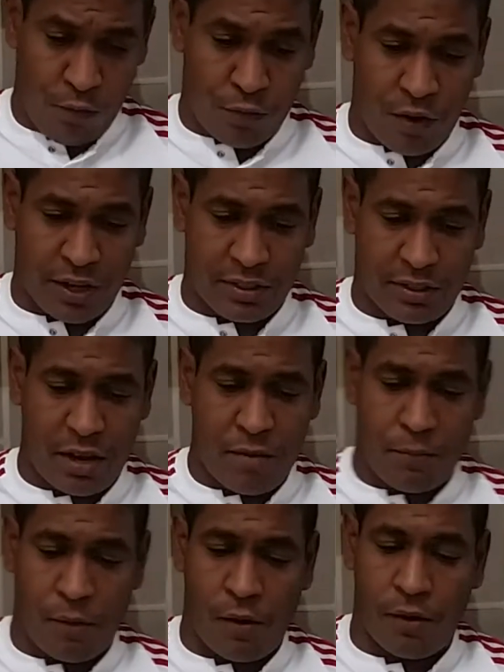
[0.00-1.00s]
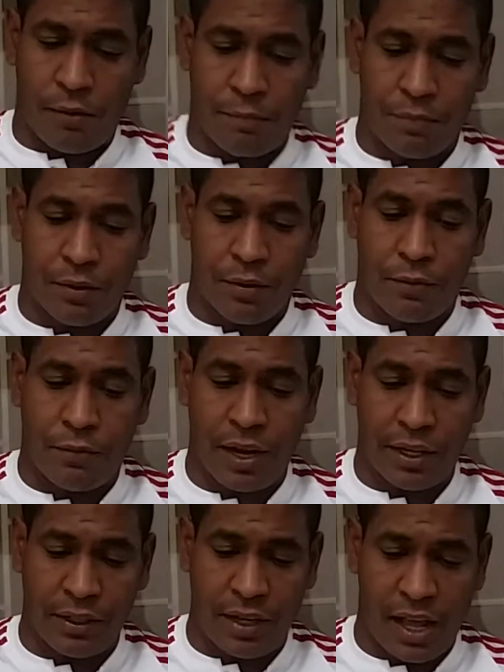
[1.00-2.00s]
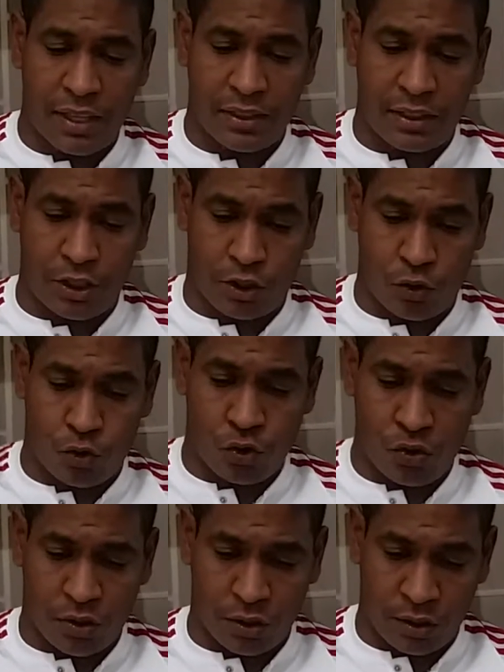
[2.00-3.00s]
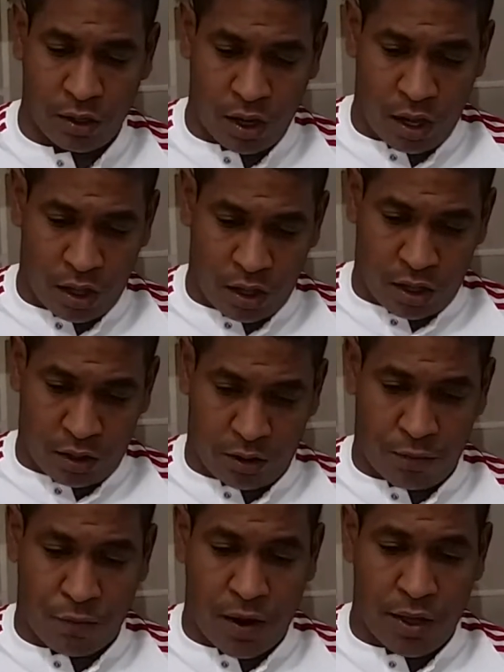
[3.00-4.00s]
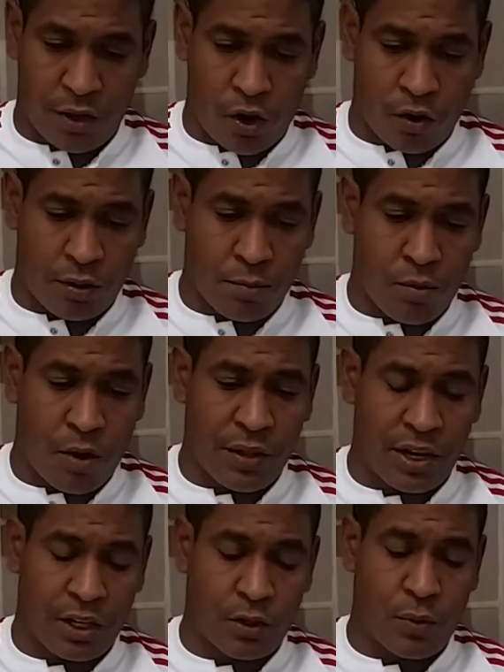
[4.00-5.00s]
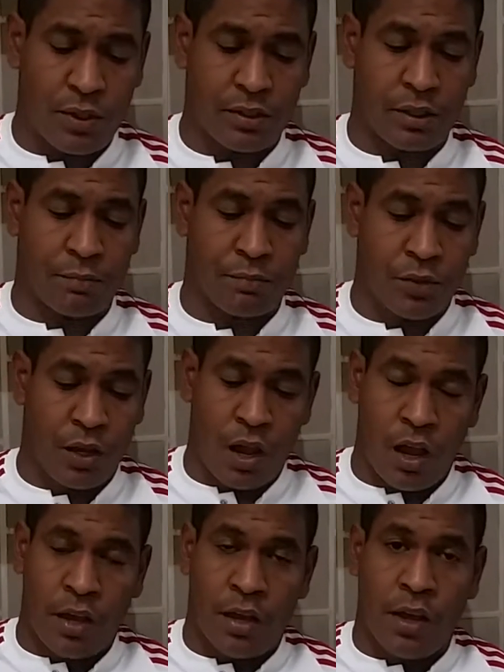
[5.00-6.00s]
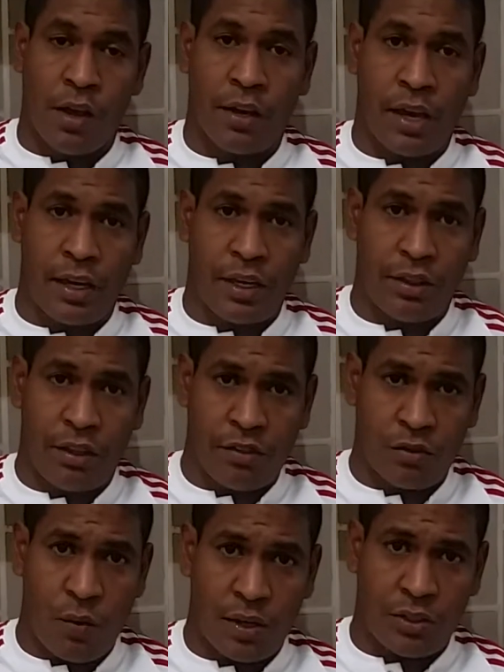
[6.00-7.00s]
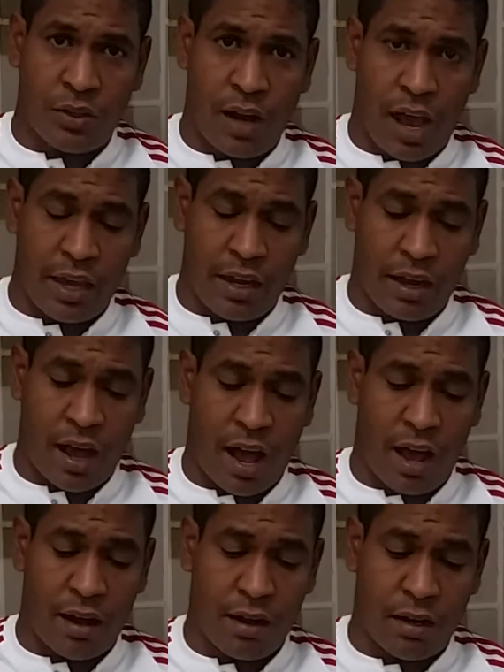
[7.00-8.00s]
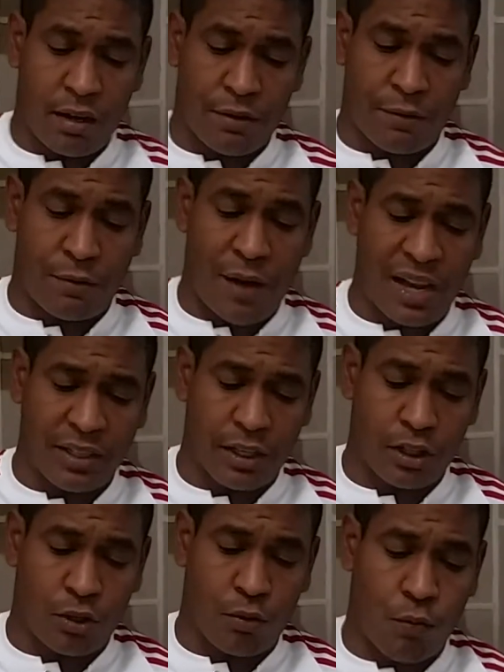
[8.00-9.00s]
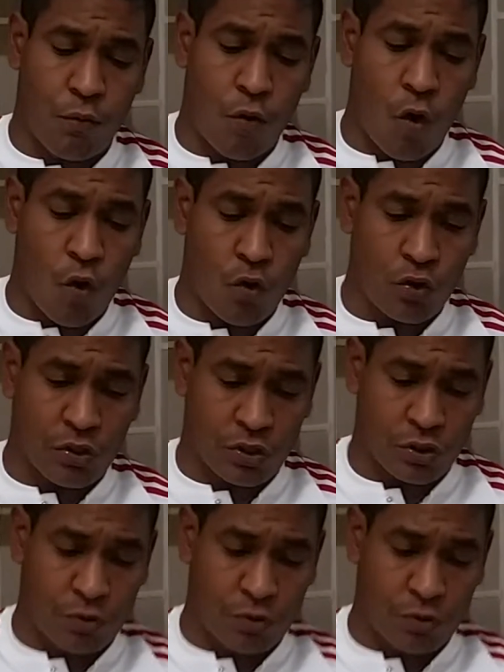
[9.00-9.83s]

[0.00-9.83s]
For example, Ferdinand de Saussure, the father of the modern linguistics. Okay, in this question I have find it four